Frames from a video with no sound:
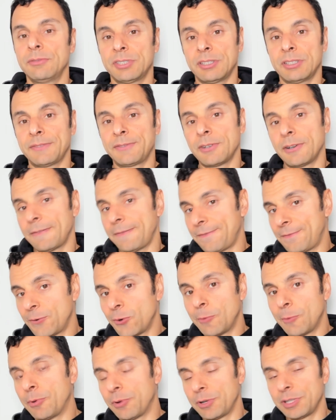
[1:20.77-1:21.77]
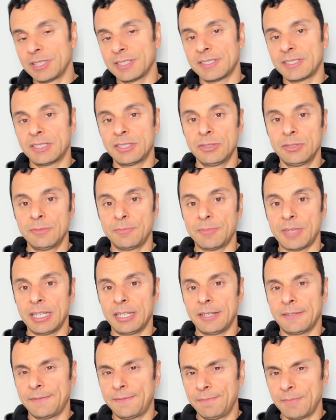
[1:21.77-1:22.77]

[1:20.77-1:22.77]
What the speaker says: So I've got 4 points to make,